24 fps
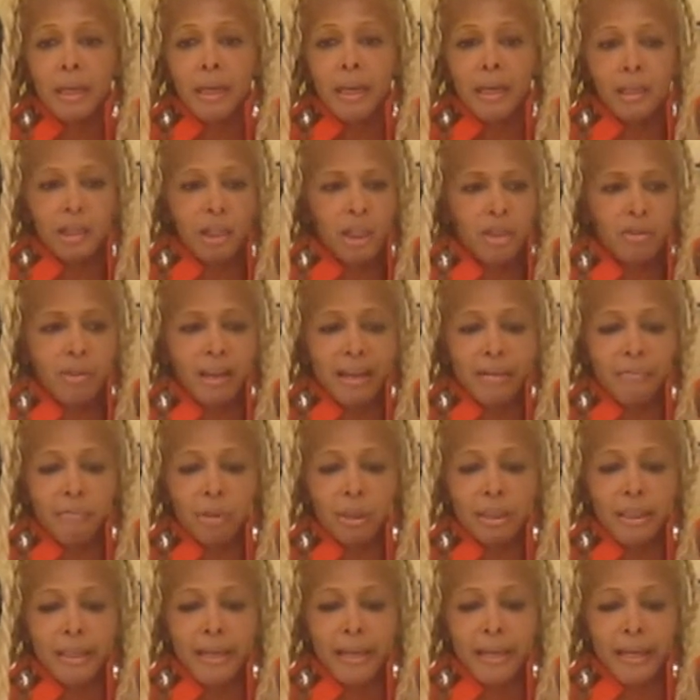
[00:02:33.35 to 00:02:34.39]
he's just like
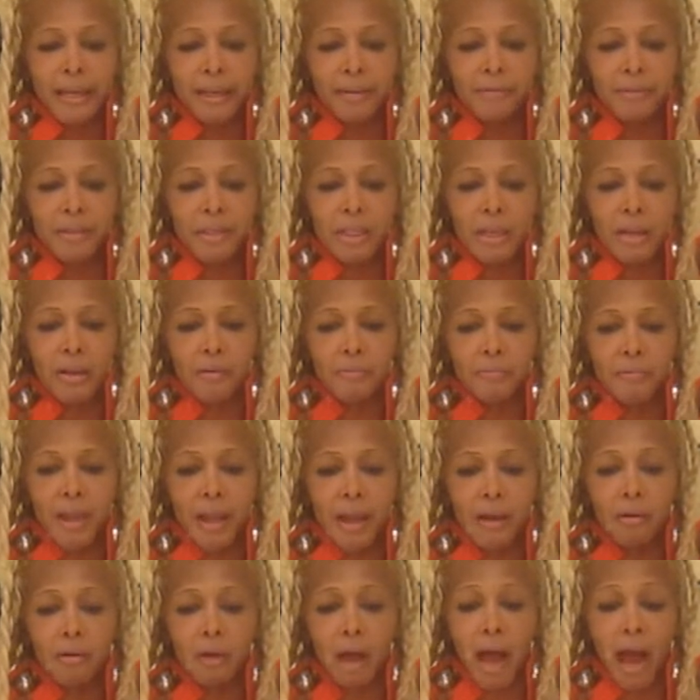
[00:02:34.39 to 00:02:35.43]
really negative and stuff.
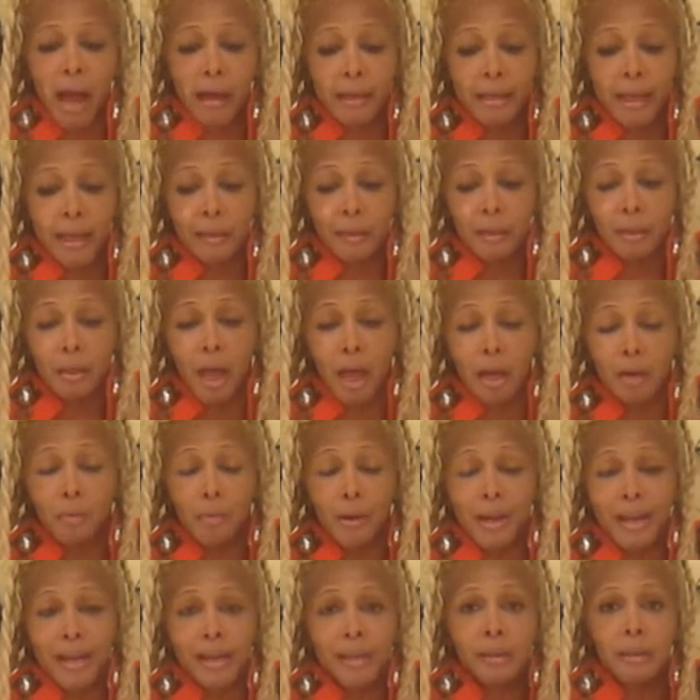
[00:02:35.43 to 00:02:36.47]
Now, I gained a lot of
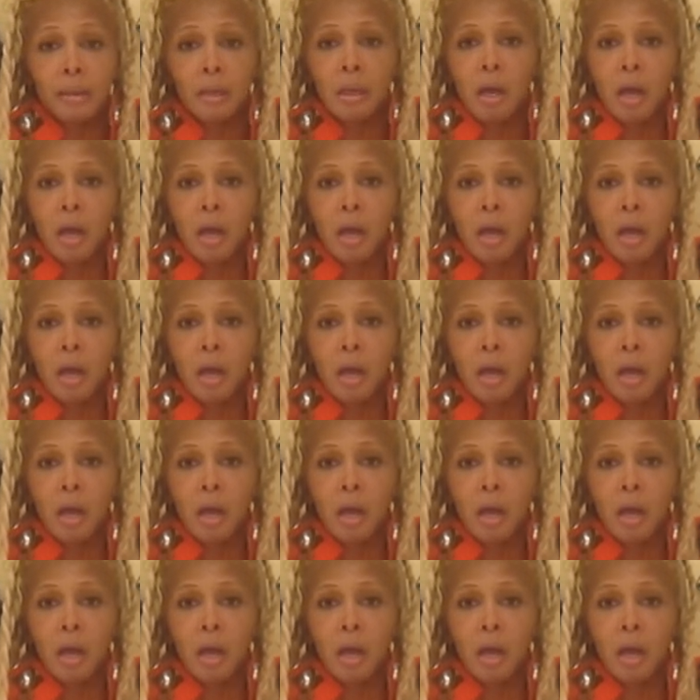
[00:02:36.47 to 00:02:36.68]
weight.